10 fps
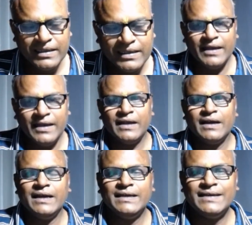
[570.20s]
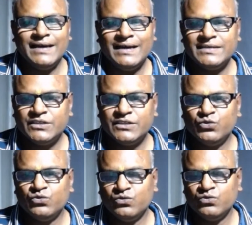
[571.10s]
Like I asked
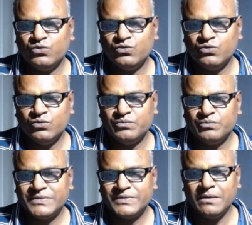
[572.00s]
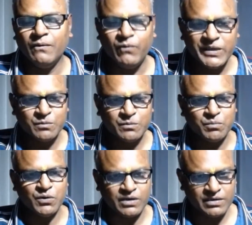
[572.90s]
you, which
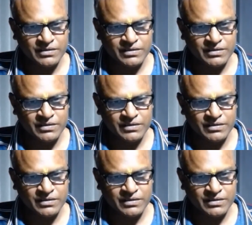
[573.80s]
book